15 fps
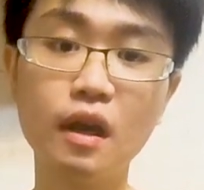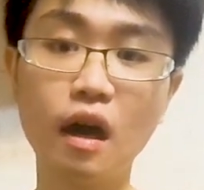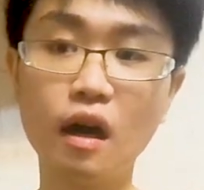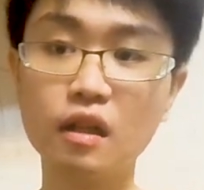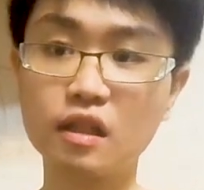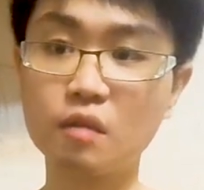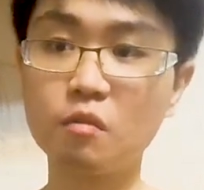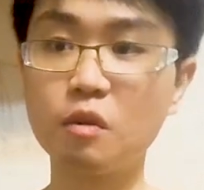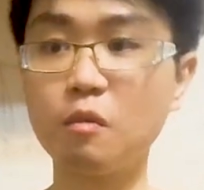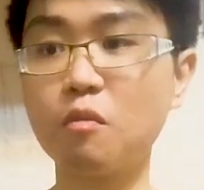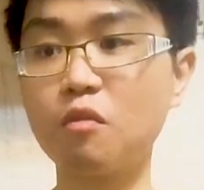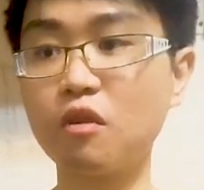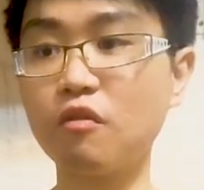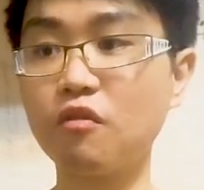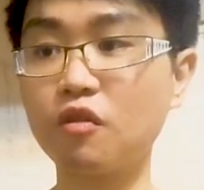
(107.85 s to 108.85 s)
Uh, some
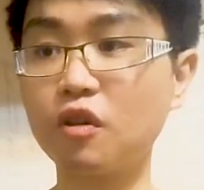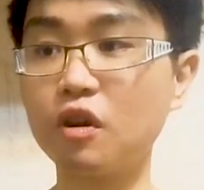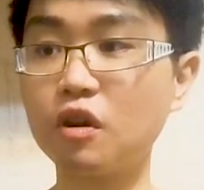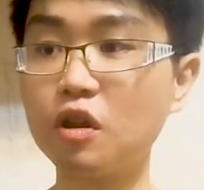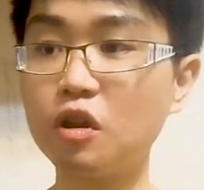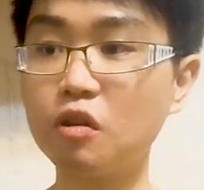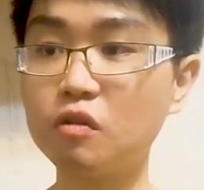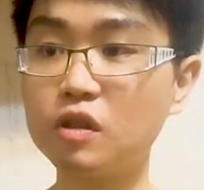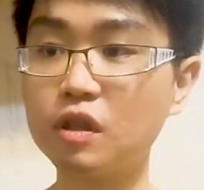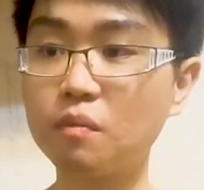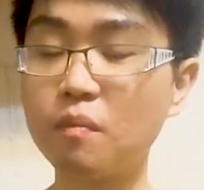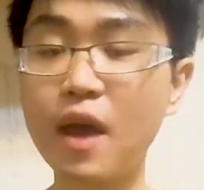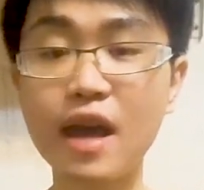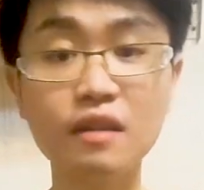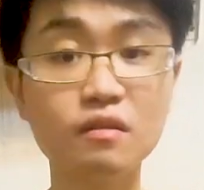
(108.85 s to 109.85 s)
people prefer using
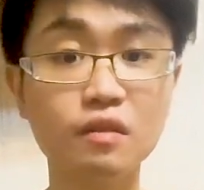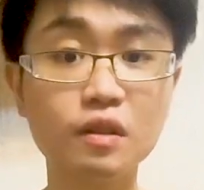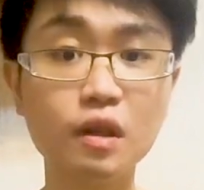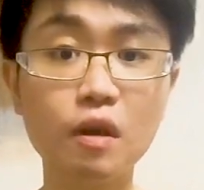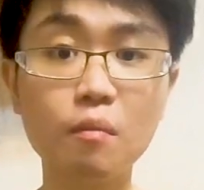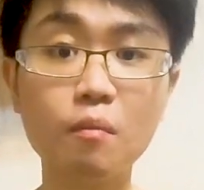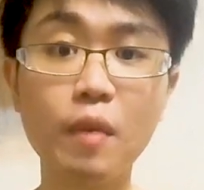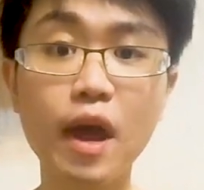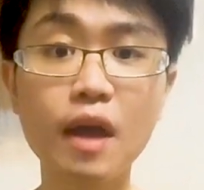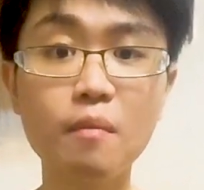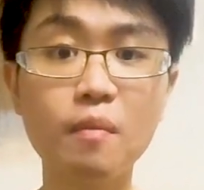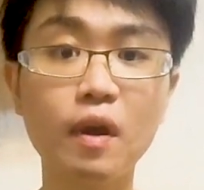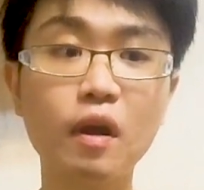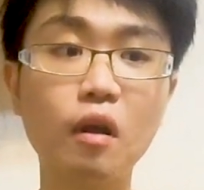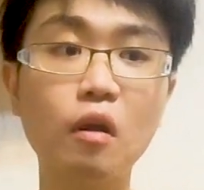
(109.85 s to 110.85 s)
Paxum,
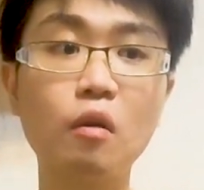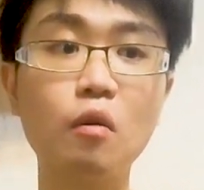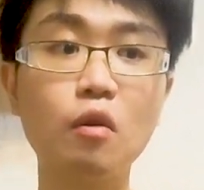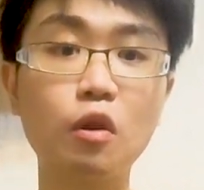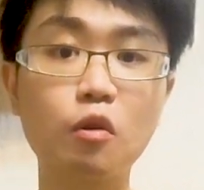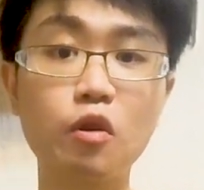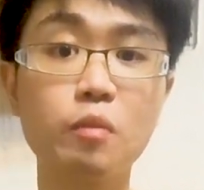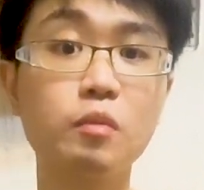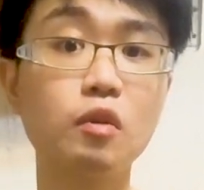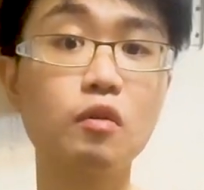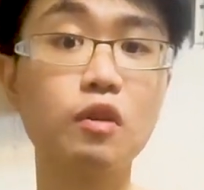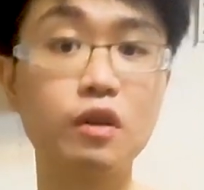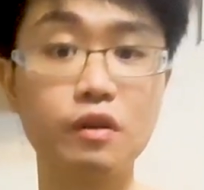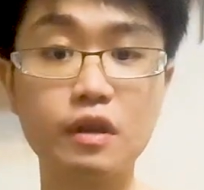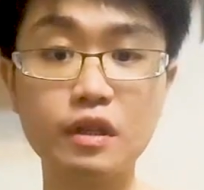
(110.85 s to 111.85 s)
PayPal, or
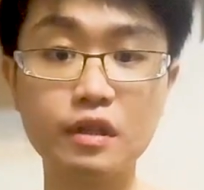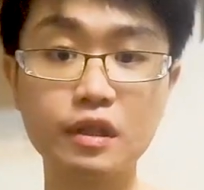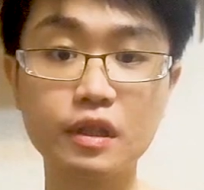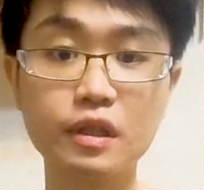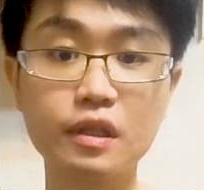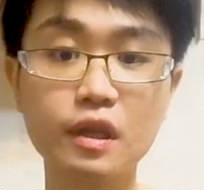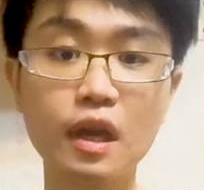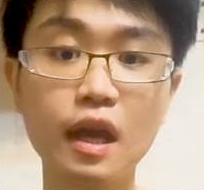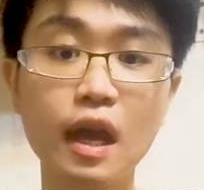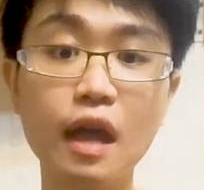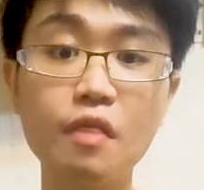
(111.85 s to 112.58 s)
cryptocurrencies,